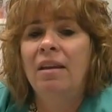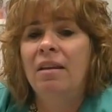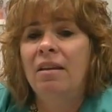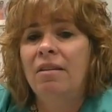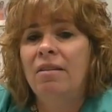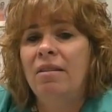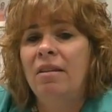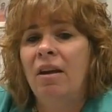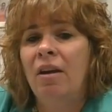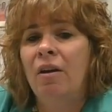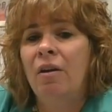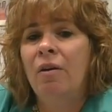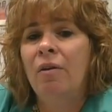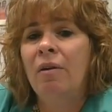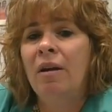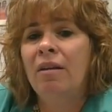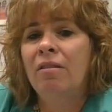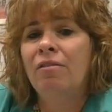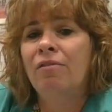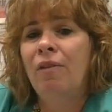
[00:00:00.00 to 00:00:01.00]
So
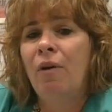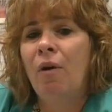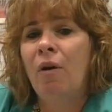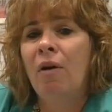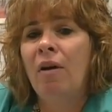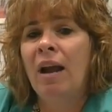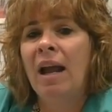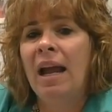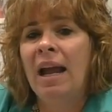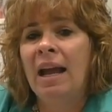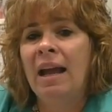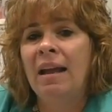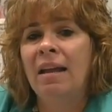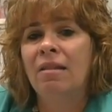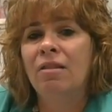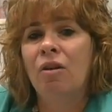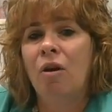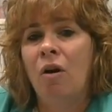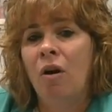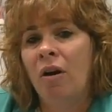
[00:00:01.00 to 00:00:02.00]
as far
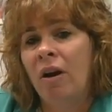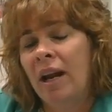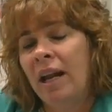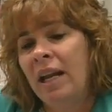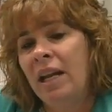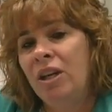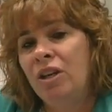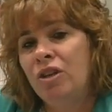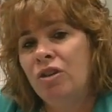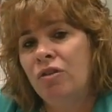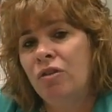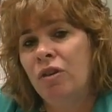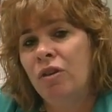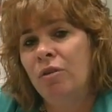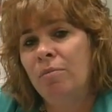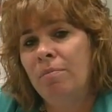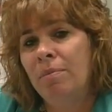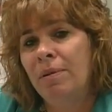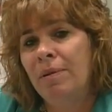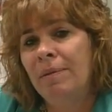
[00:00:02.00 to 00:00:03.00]
as our age
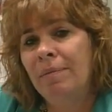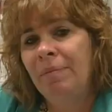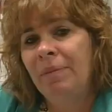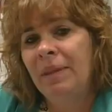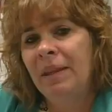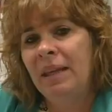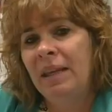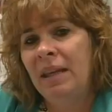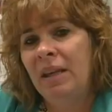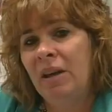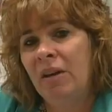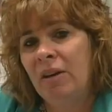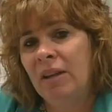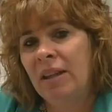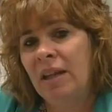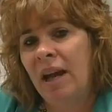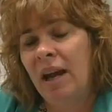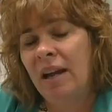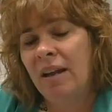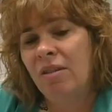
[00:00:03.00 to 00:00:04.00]
group here at
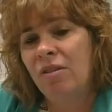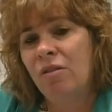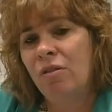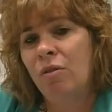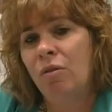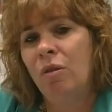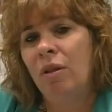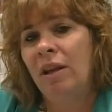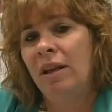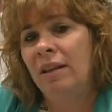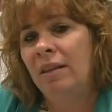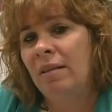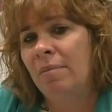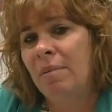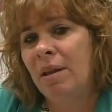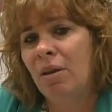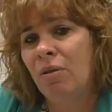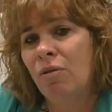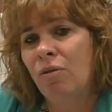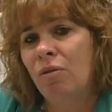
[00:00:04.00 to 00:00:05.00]
the high school and at the
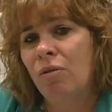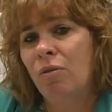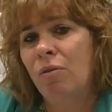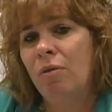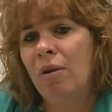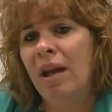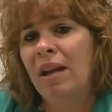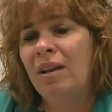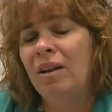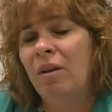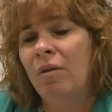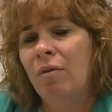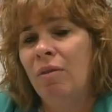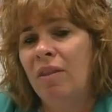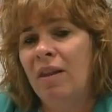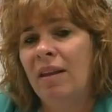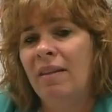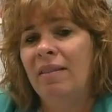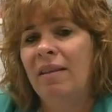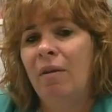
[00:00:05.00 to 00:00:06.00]
middle school, I don't
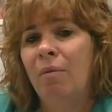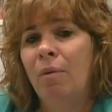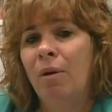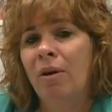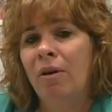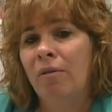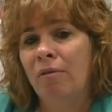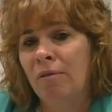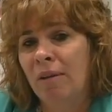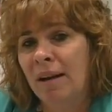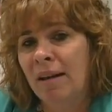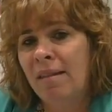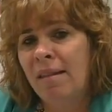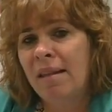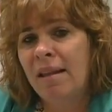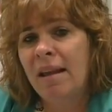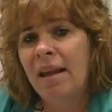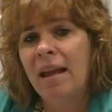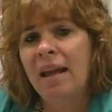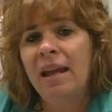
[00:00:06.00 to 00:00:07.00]
think that we're at
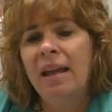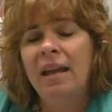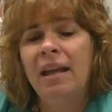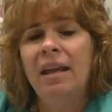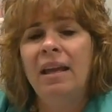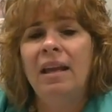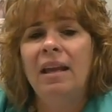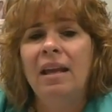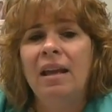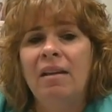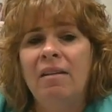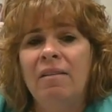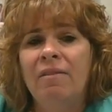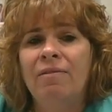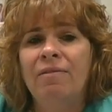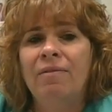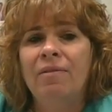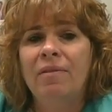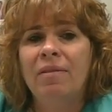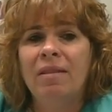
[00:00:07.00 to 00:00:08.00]
risk.
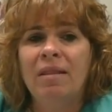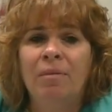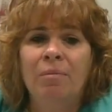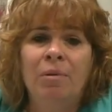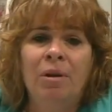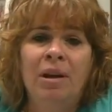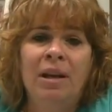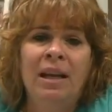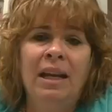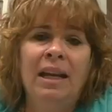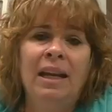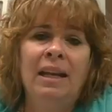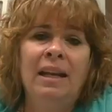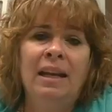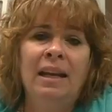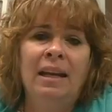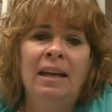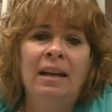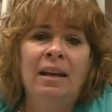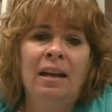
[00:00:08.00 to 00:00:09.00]
If someone
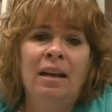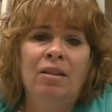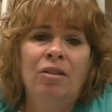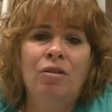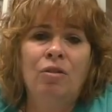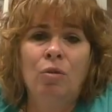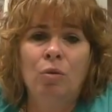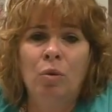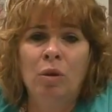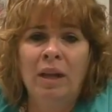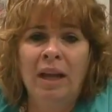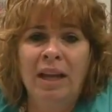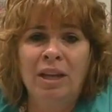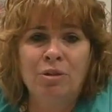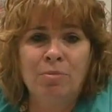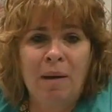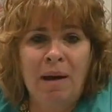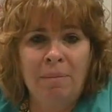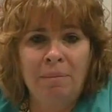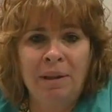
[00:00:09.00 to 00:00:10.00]
in a school
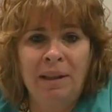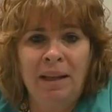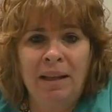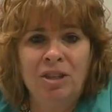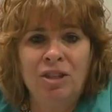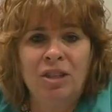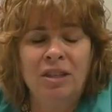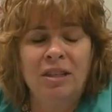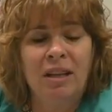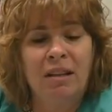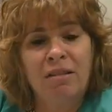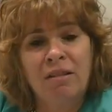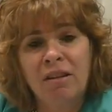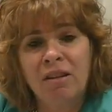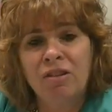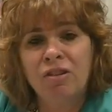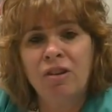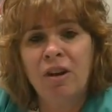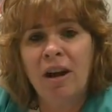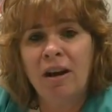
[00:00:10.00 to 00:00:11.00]
age population does
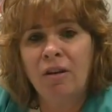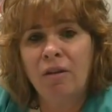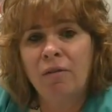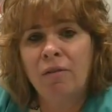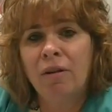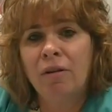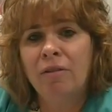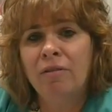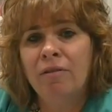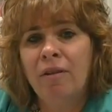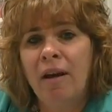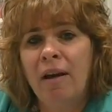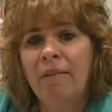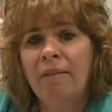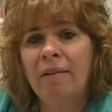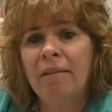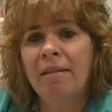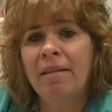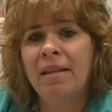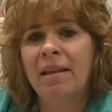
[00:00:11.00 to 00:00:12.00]
contract
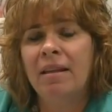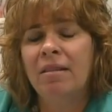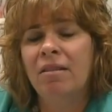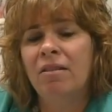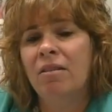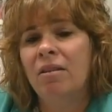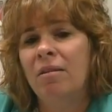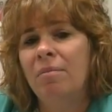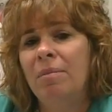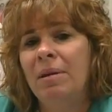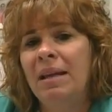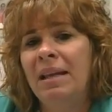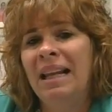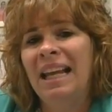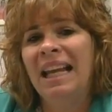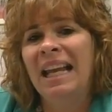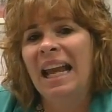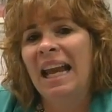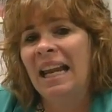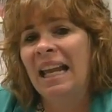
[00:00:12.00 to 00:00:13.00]
coronavirus, it's going to be
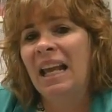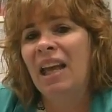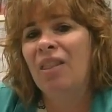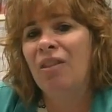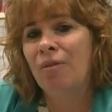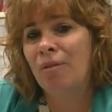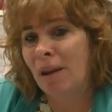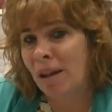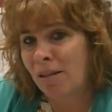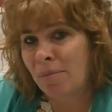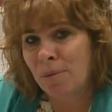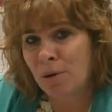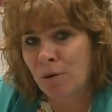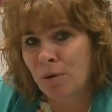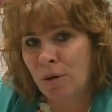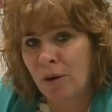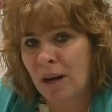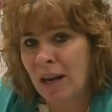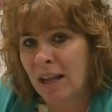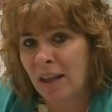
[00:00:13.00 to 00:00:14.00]
like any other
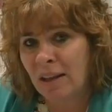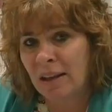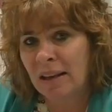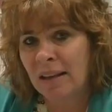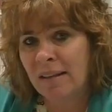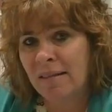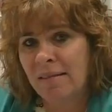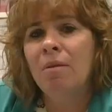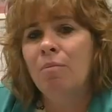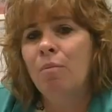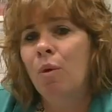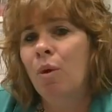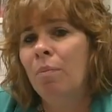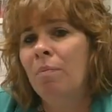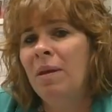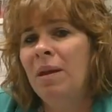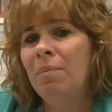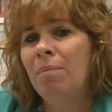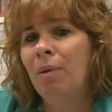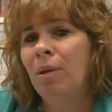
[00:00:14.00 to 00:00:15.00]
respiratory illness. More
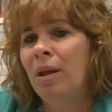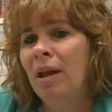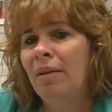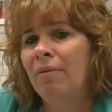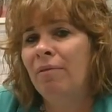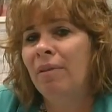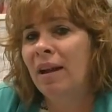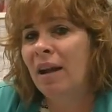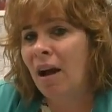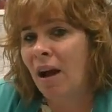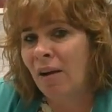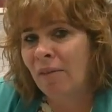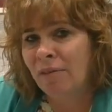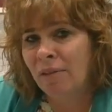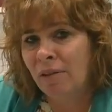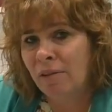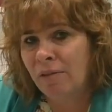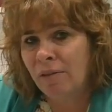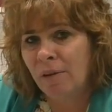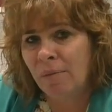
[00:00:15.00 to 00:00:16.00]
people have
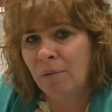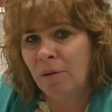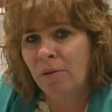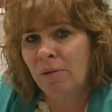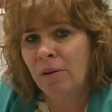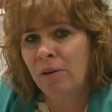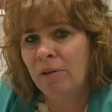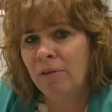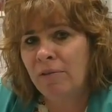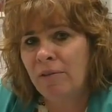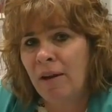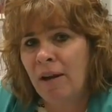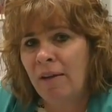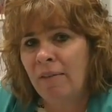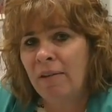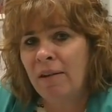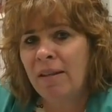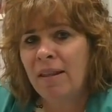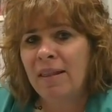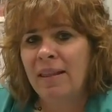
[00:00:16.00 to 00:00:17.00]
recovered from
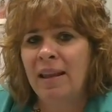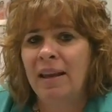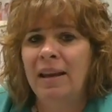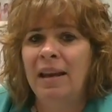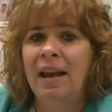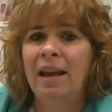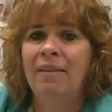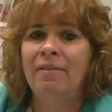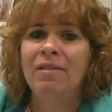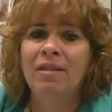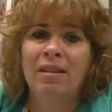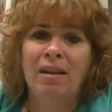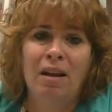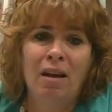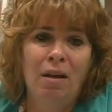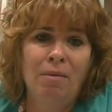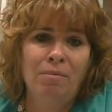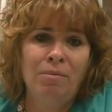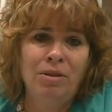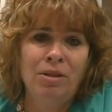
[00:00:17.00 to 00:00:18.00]
coronavirus than have
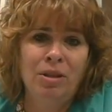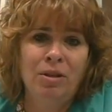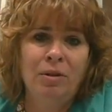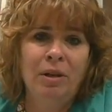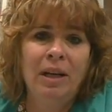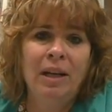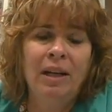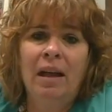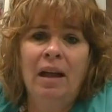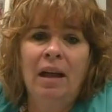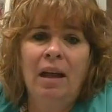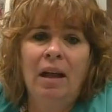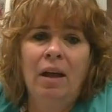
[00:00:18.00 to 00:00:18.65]
succumbed to it.